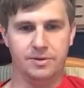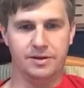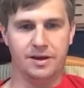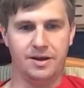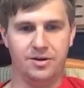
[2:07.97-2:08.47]

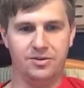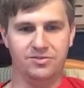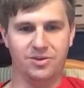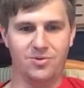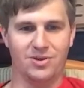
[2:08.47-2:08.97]
in
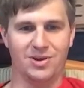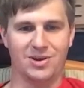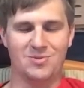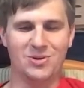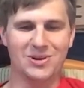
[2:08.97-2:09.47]
Arizona.
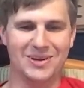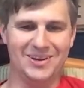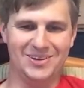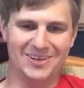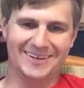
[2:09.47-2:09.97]
Good morning,
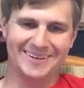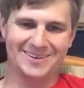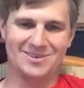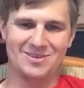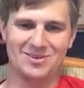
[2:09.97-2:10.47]
Gail.
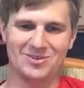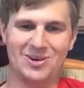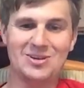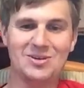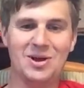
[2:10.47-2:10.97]

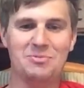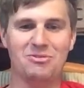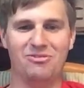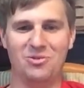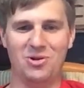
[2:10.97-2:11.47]
What are you doing up
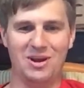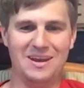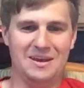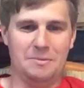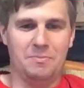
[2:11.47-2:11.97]
at 4
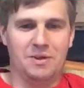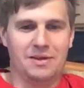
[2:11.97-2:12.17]
a.m.?